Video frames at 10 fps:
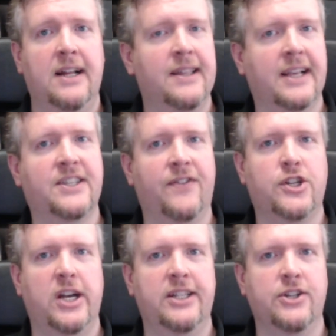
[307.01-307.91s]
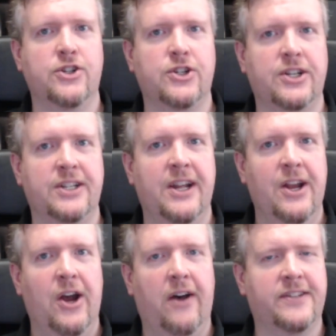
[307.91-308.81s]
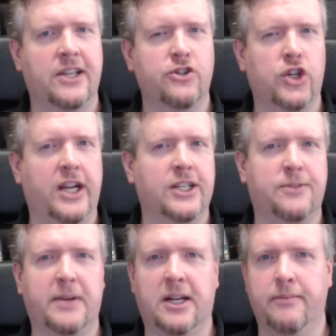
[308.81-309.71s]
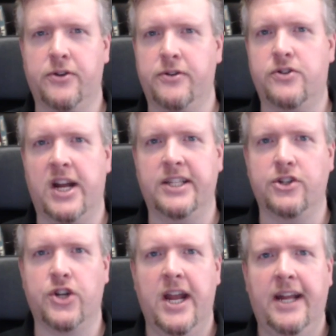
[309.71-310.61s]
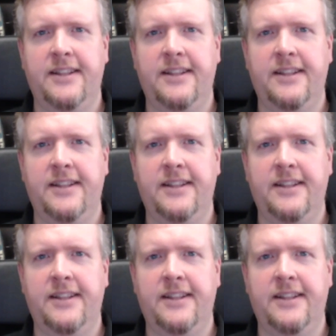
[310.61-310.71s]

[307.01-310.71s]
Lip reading: less of a challenge, and all of a sudden giants become your new challenge,